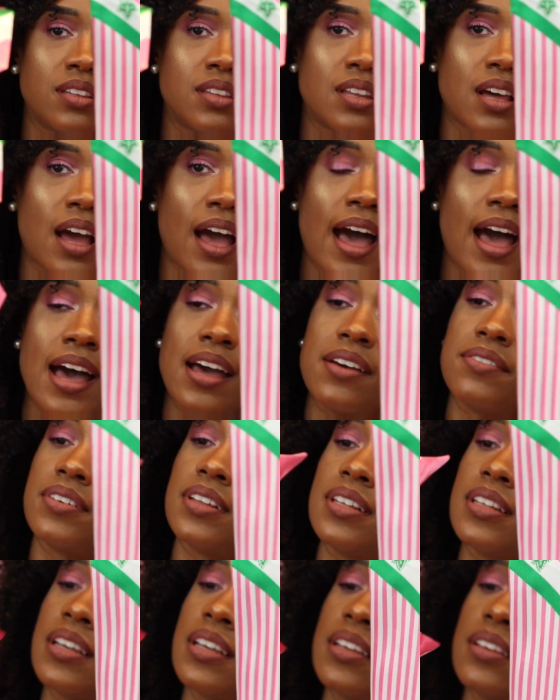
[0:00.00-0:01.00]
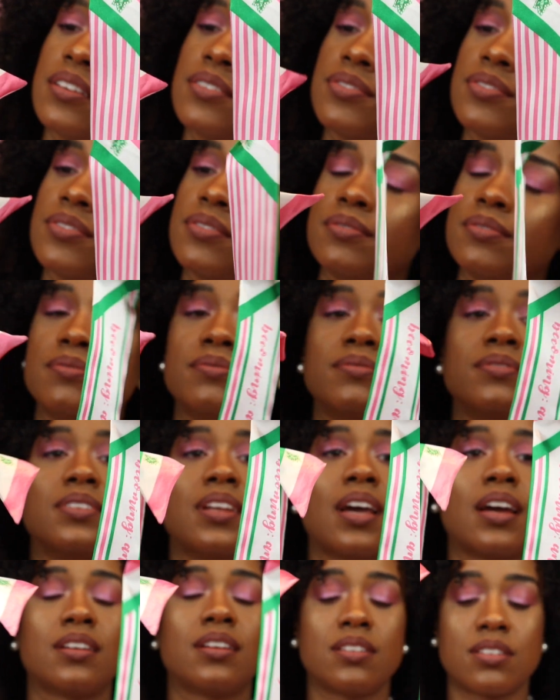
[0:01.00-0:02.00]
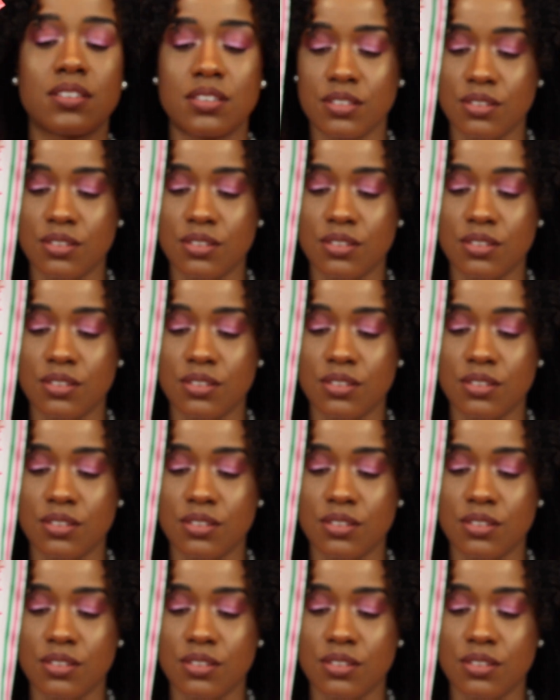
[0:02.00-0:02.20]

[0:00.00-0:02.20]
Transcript: the ivy leaf. That is